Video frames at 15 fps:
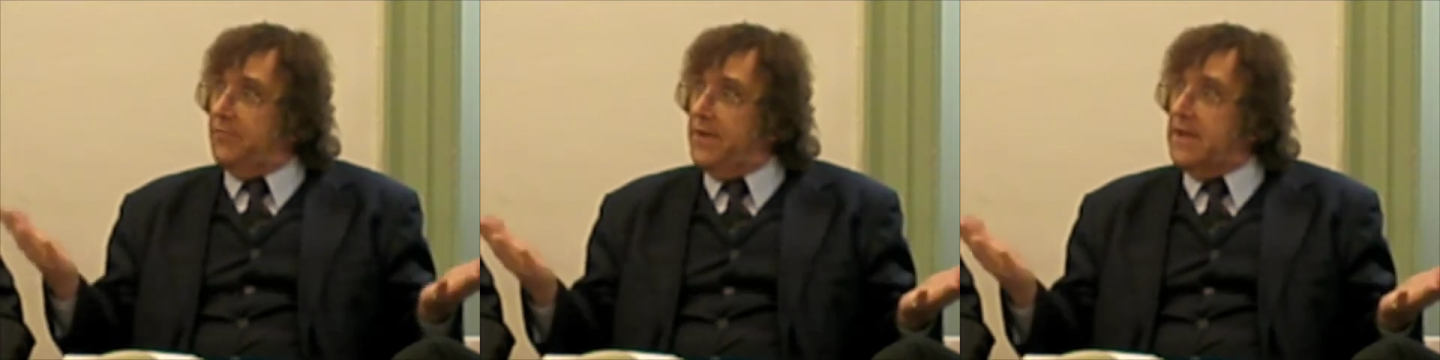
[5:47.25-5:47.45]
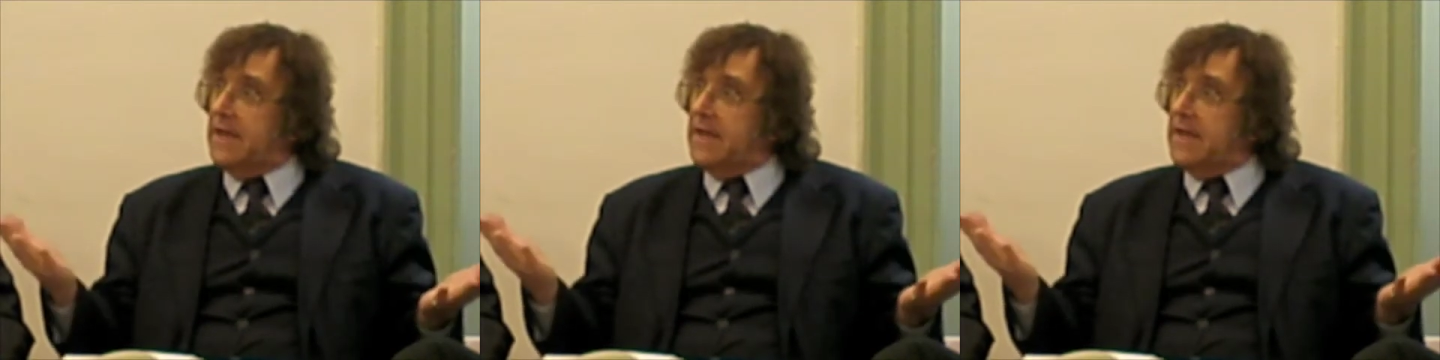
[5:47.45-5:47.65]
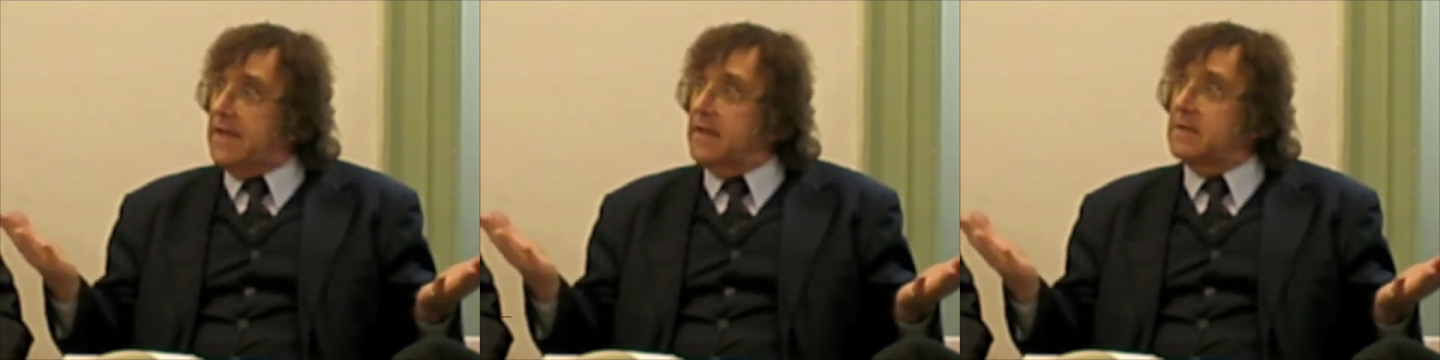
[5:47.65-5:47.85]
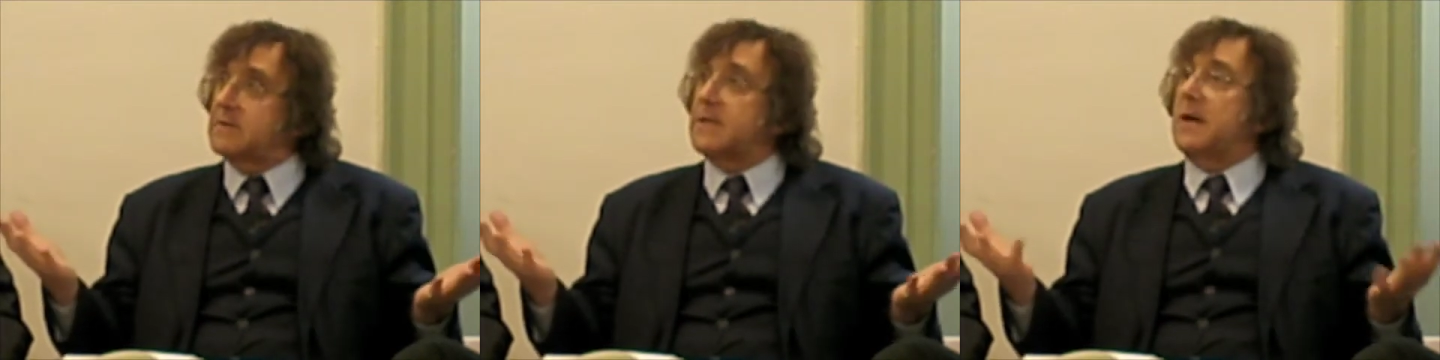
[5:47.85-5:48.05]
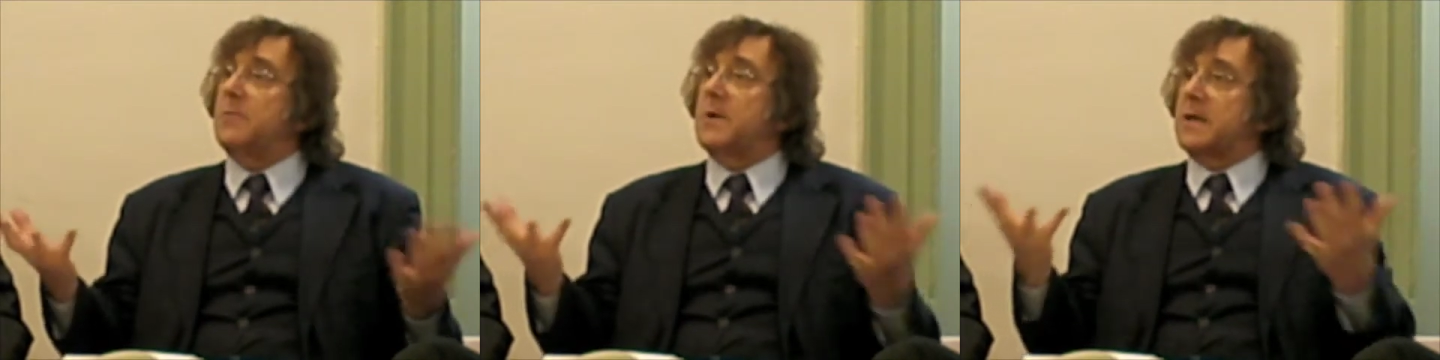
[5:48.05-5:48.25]
fee
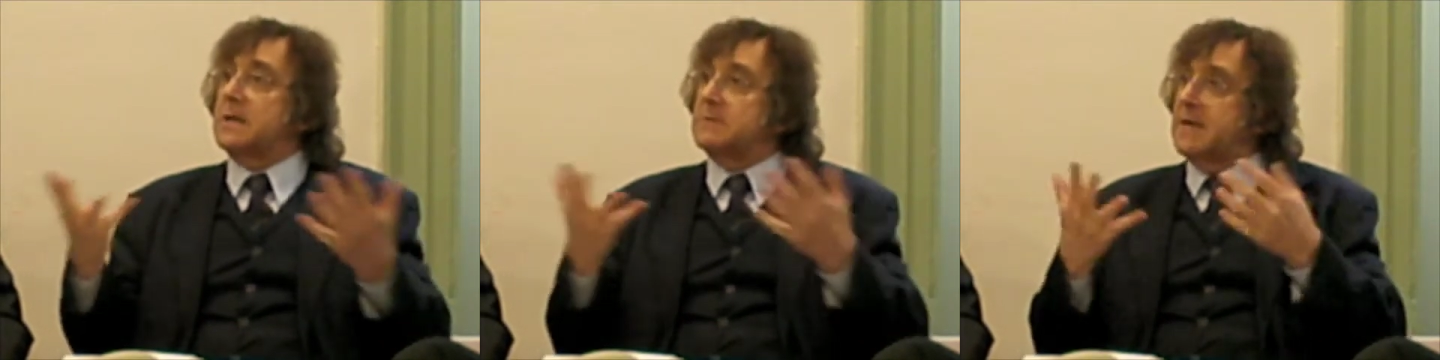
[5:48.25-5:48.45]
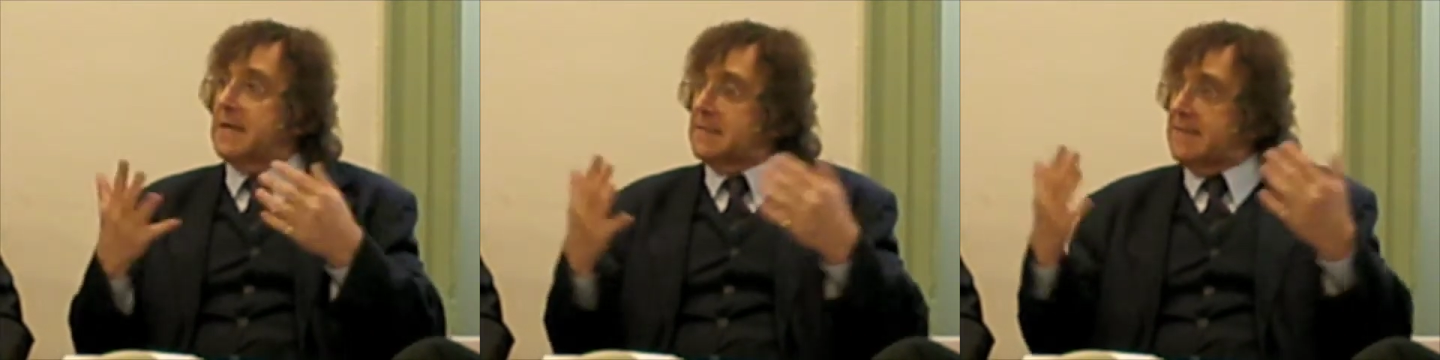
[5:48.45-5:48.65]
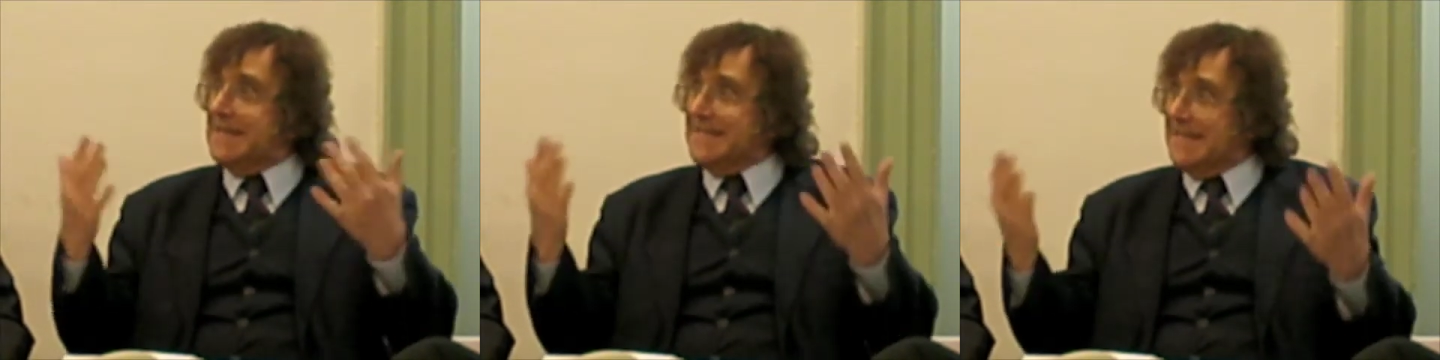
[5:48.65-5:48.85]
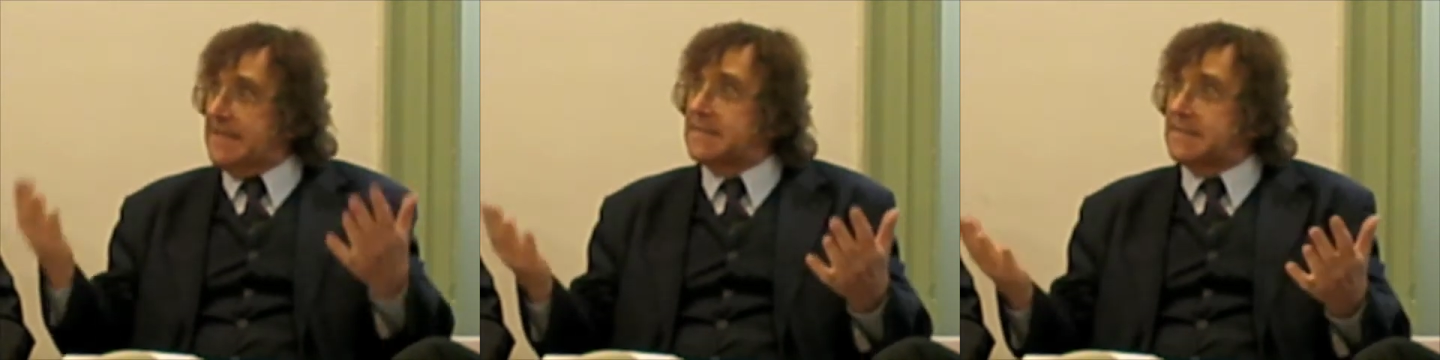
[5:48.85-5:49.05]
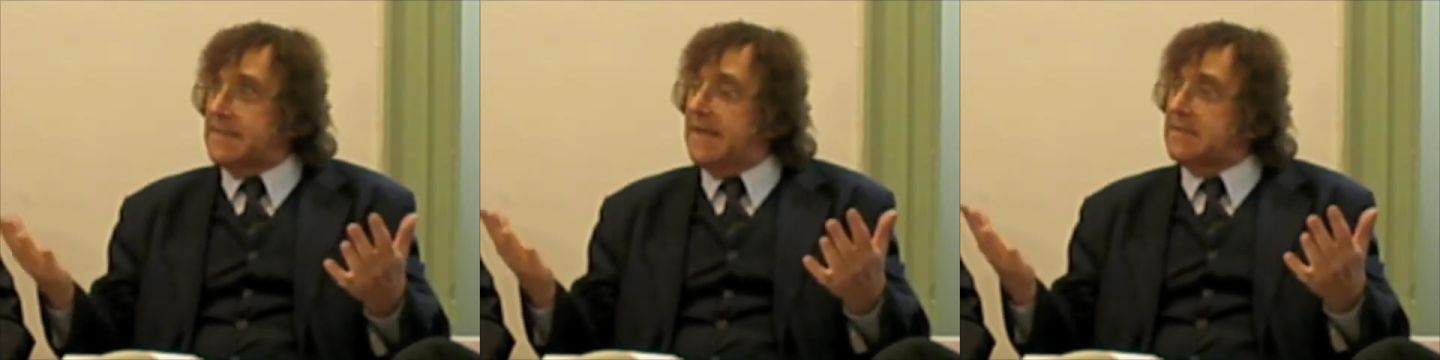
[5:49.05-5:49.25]
that we're collecting,
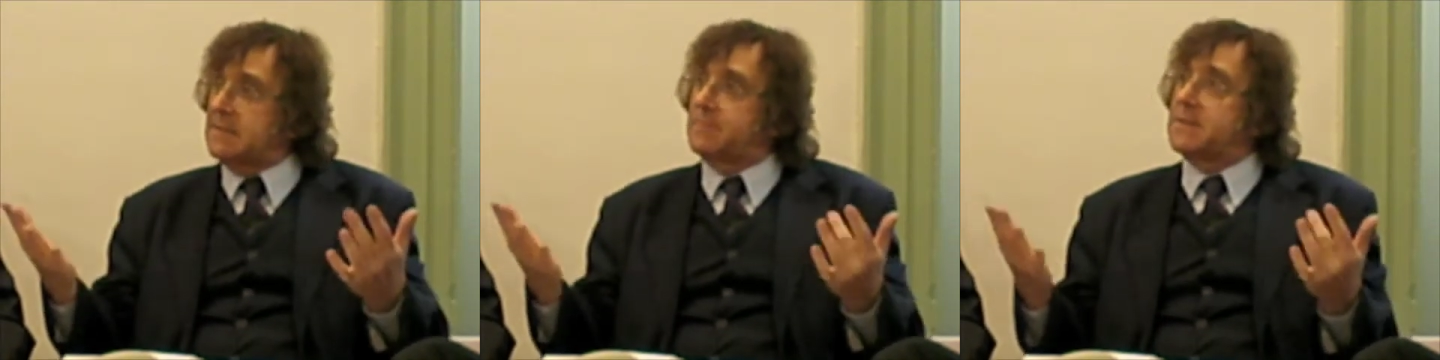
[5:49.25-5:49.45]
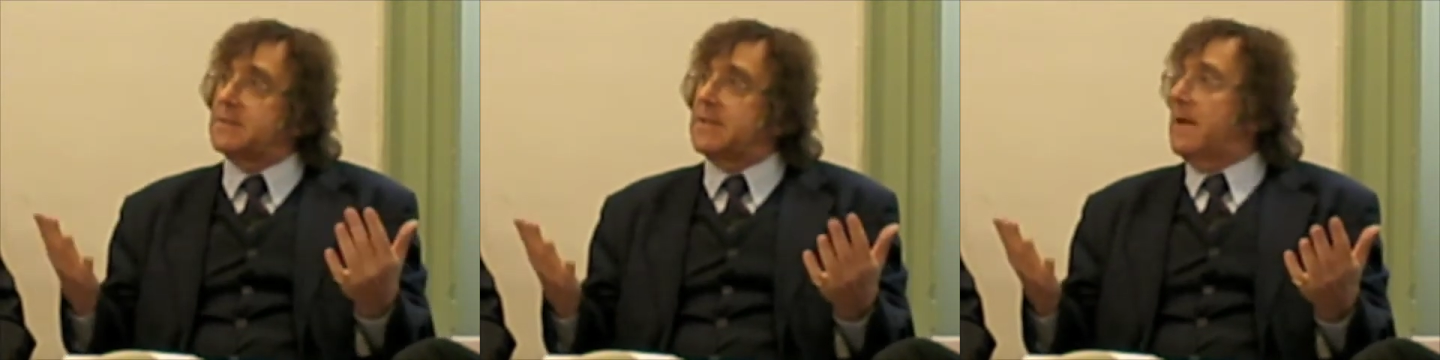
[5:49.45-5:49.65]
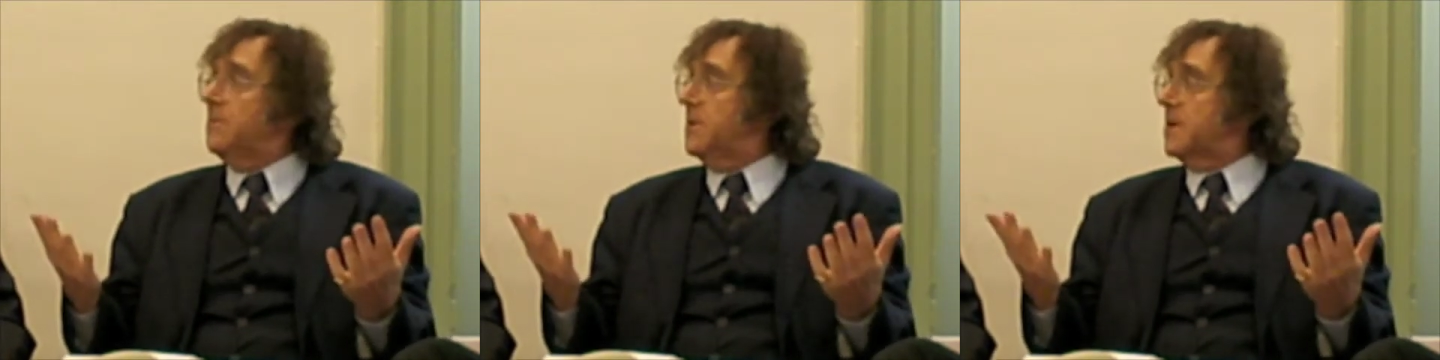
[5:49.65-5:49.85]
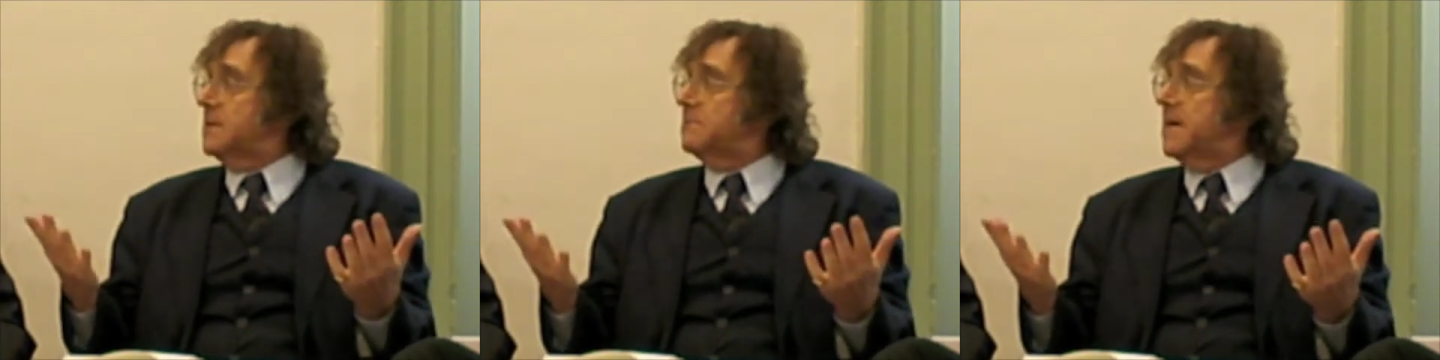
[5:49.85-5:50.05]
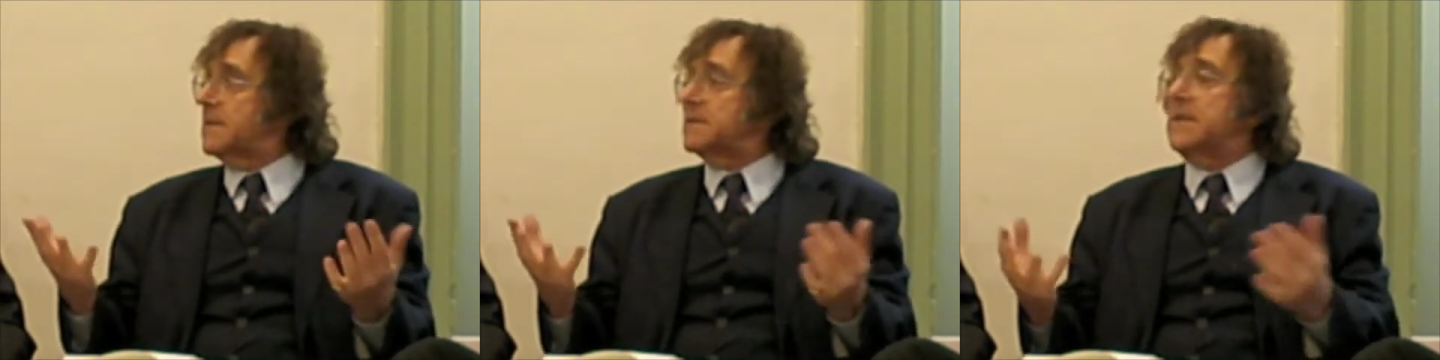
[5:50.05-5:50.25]
the assessments that
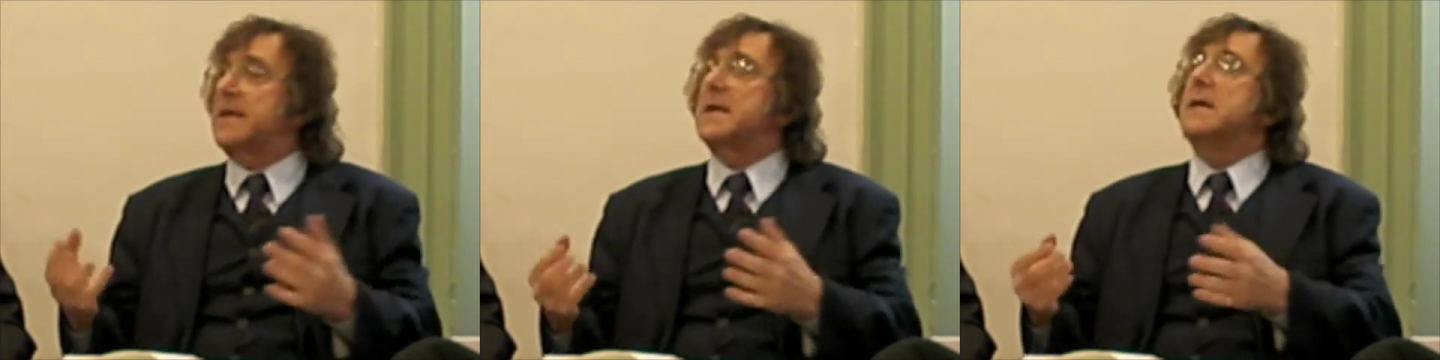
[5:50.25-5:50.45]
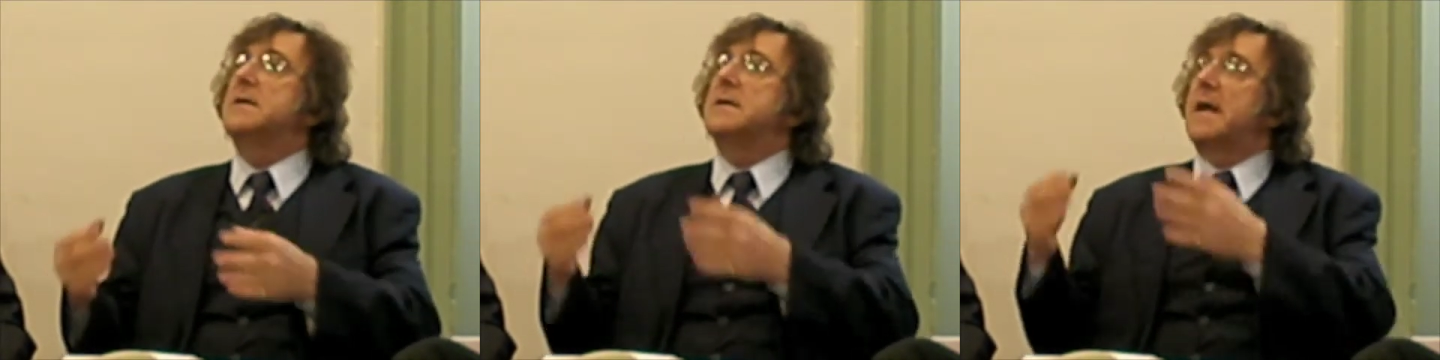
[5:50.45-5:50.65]
we're collecting,